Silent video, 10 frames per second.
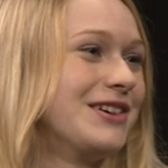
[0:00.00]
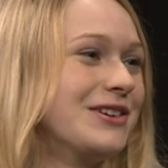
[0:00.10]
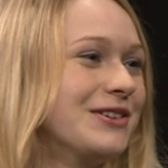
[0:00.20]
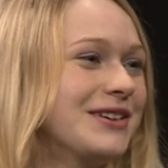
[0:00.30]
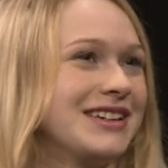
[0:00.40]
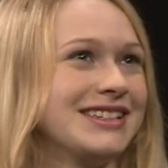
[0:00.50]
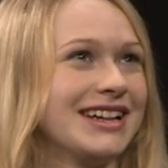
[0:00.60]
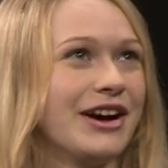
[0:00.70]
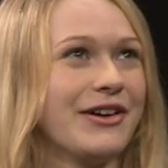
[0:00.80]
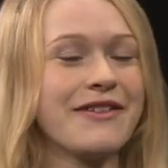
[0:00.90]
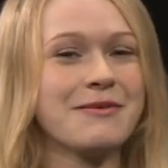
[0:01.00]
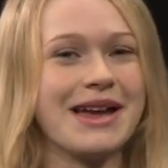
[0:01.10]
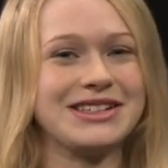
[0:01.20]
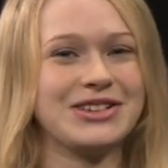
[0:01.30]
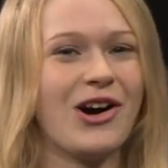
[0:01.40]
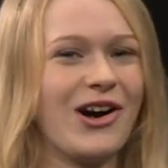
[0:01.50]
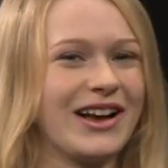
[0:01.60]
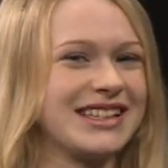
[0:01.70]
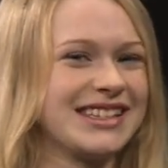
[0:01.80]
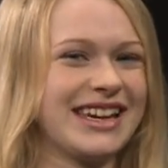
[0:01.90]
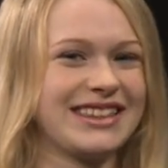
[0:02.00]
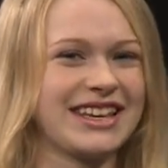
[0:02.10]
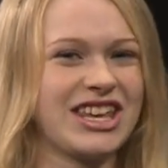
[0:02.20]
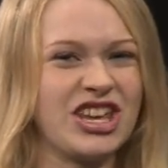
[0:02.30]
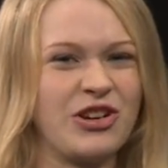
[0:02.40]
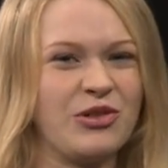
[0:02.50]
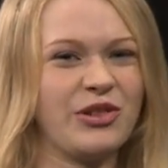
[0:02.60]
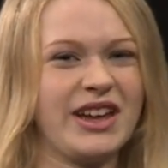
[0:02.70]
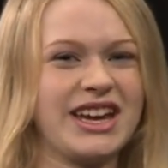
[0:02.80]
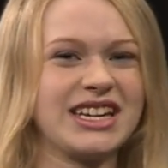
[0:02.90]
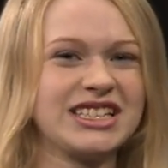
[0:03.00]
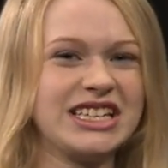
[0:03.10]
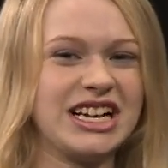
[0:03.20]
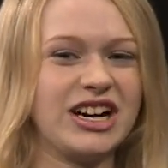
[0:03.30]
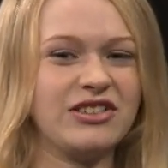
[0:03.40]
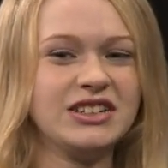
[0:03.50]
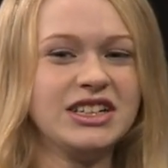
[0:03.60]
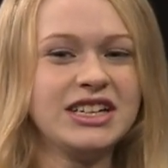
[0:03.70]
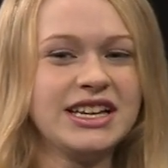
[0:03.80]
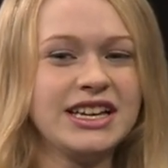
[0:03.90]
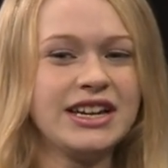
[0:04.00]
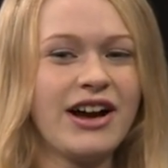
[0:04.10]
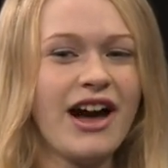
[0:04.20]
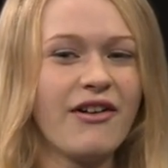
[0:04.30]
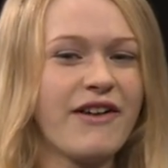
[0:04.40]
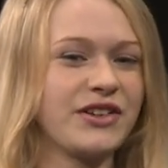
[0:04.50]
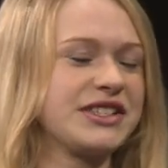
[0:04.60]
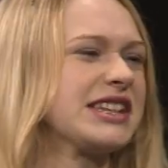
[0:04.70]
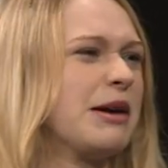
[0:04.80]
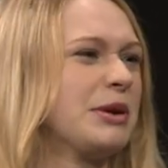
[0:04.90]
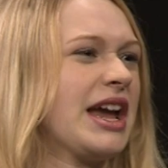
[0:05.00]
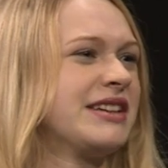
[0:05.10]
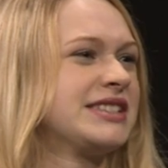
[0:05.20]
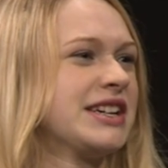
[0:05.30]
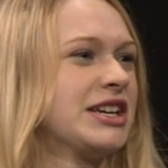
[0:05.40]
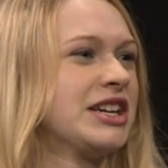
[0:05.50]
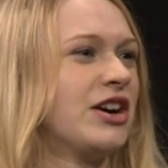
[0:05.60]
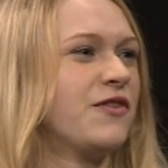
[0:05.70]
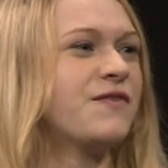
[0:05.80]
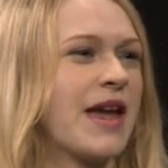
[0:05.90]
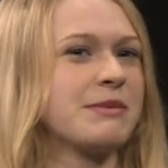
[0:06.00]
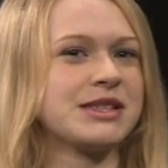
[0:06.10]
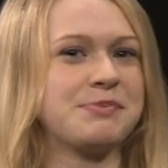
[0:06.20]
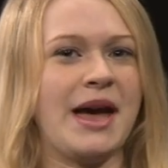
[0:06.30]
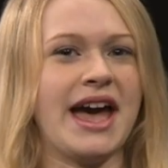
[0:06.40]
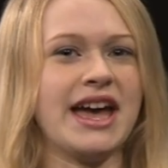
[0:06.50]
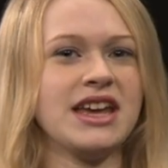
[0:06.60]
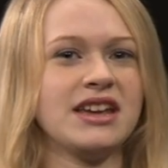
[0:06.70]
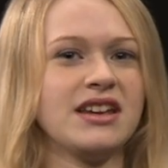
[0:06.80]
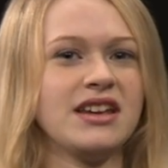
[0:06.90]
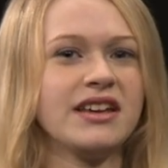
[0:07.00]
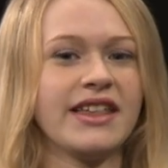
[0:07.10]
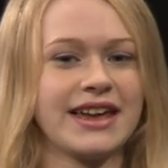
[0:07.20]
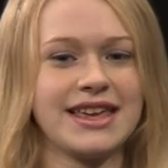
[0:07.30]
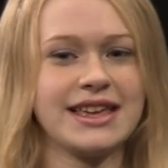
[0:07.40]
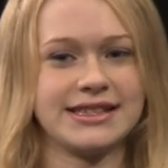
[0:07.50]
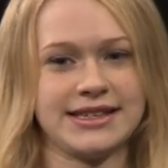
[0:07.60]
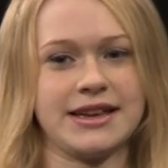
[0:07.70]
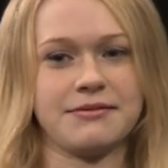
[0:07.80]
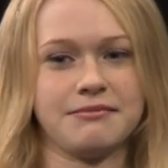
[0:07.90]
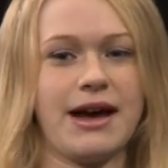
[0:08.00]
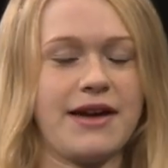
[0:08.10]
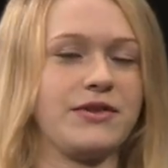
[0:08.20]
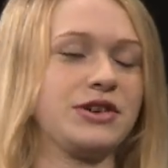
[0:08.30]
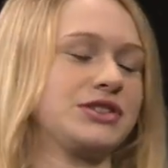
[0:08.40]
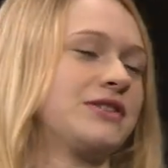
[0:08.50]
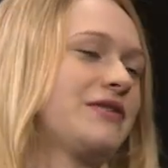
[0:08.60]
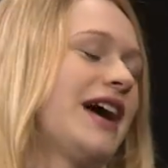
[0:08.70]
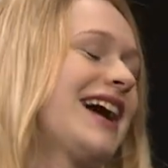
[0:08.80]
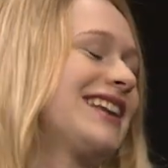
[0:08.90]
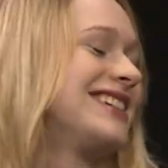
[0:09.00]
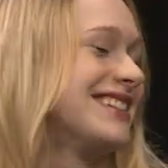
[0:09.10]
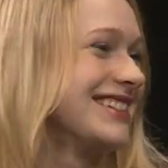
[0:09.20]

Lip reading: And is like the cute, you know how every celebrity has their famous pet. Like, he's like my version of that.